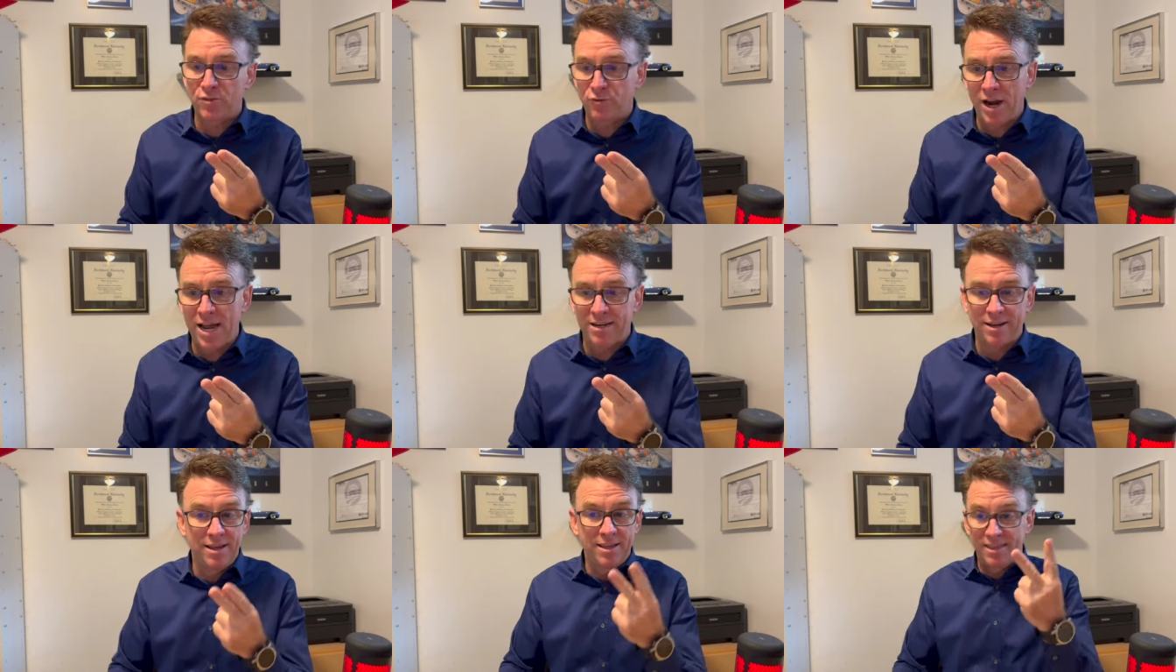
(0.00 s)
friend.
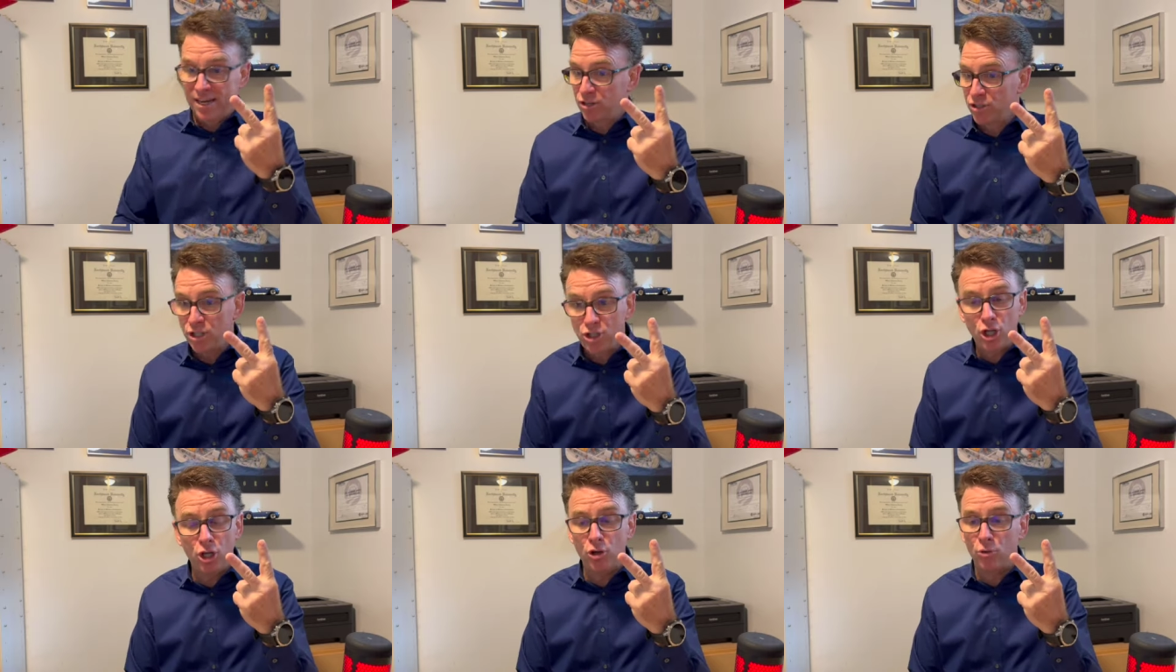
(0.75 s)
There's the
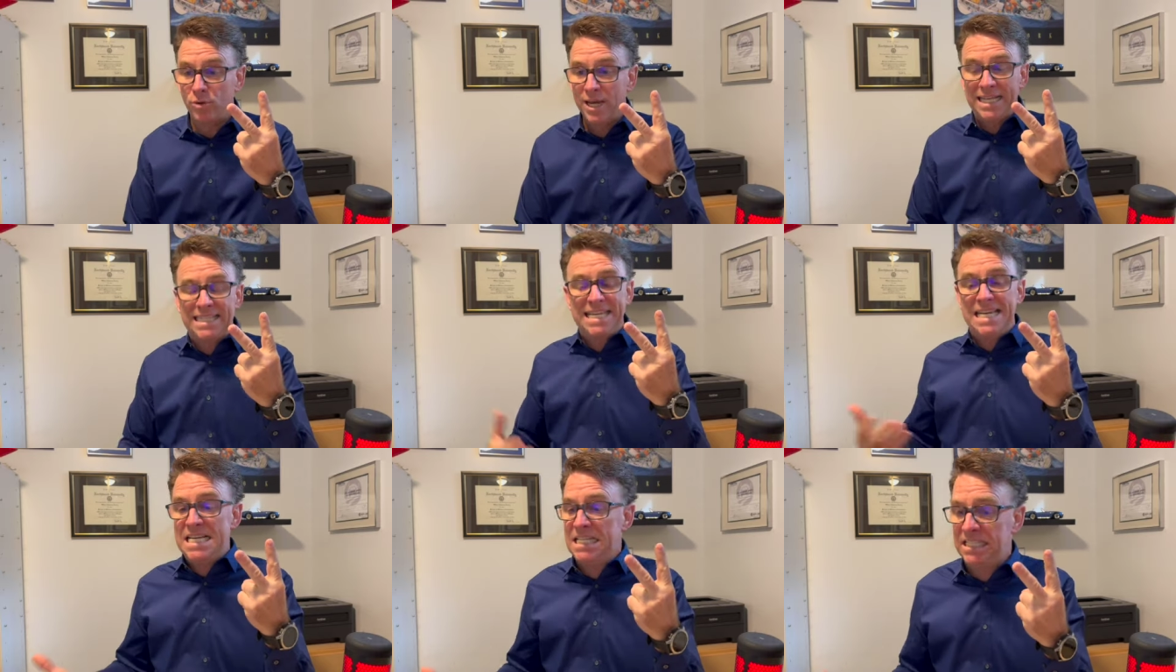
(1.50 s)
two. It's
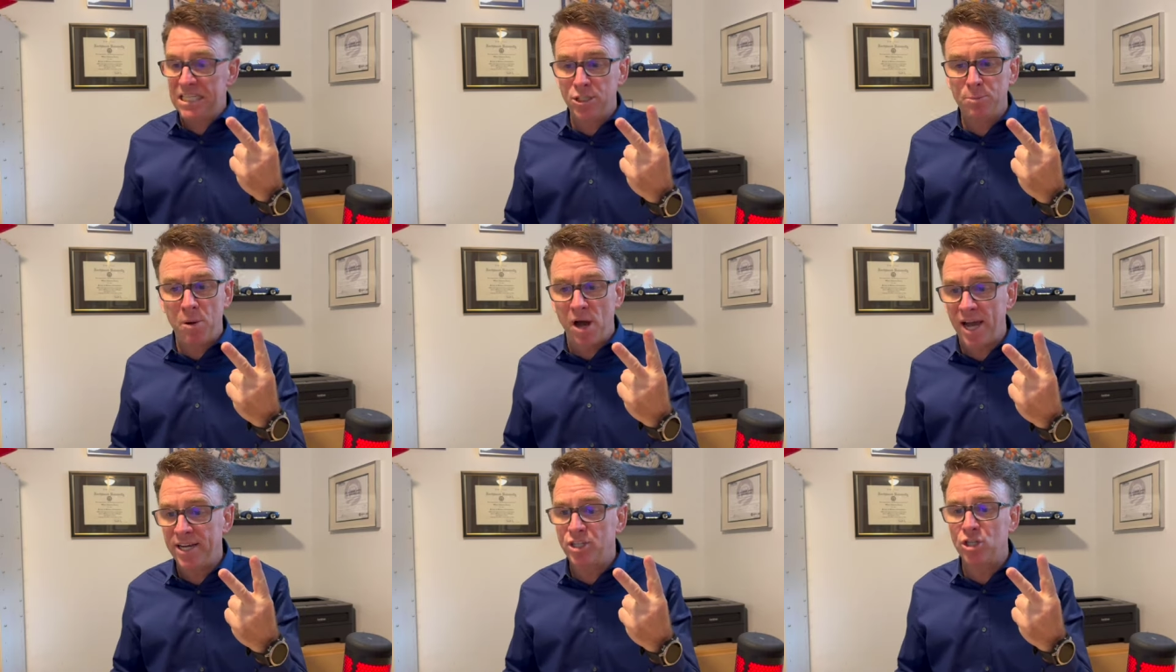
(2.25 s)
easy as
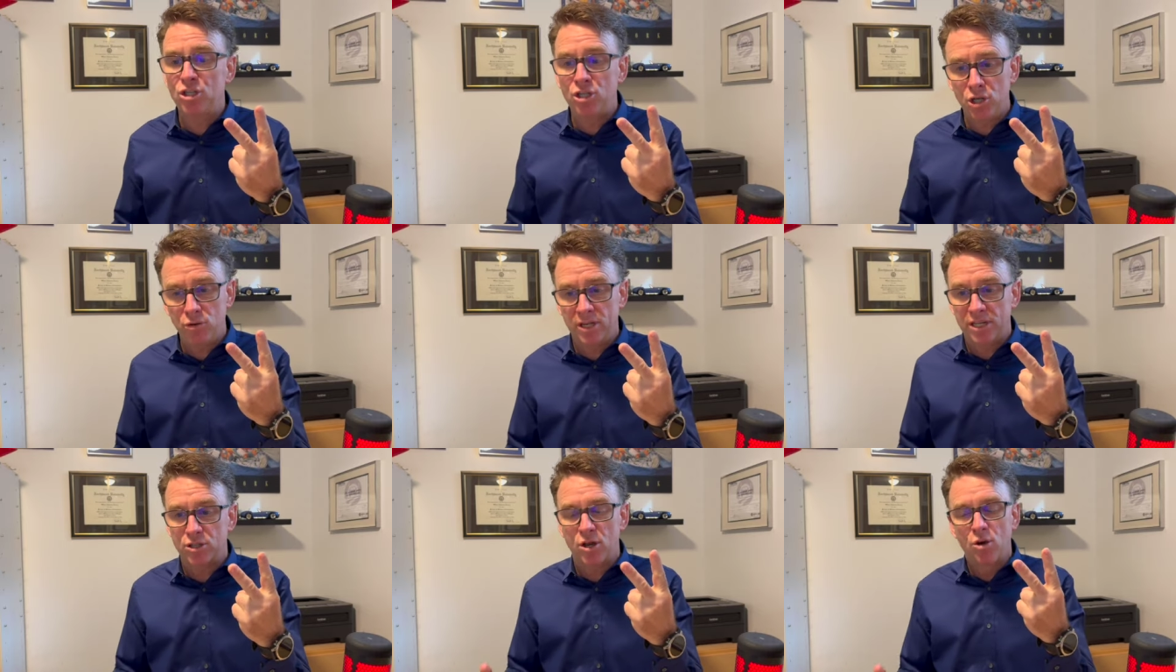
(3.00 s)
pie to do
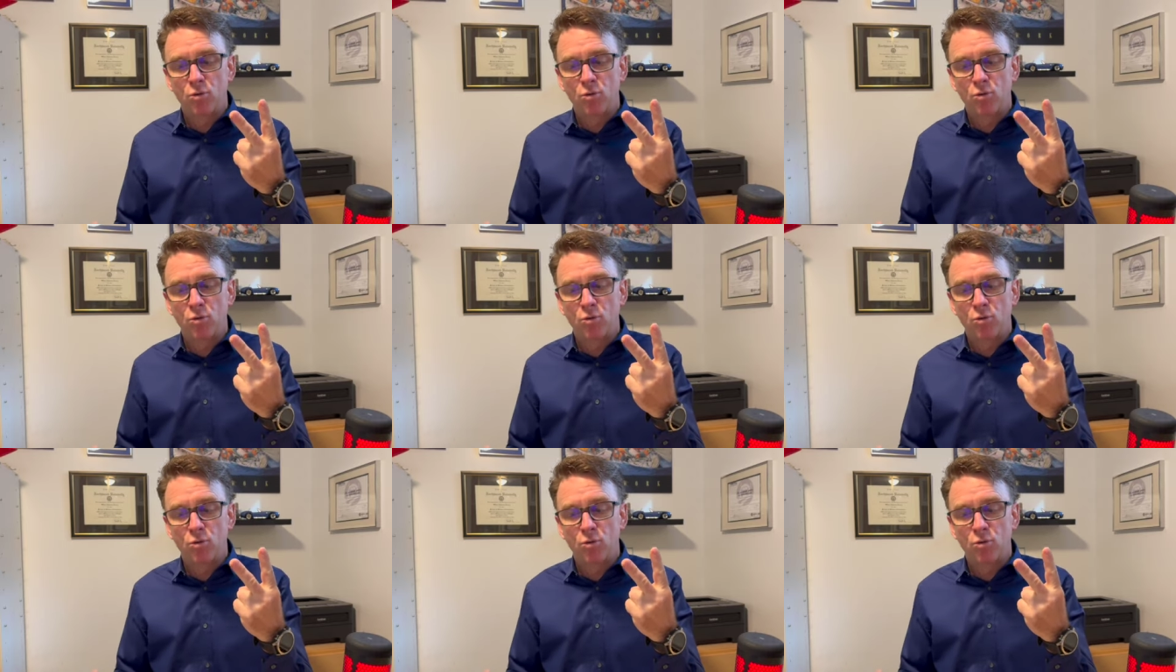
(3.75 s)
this.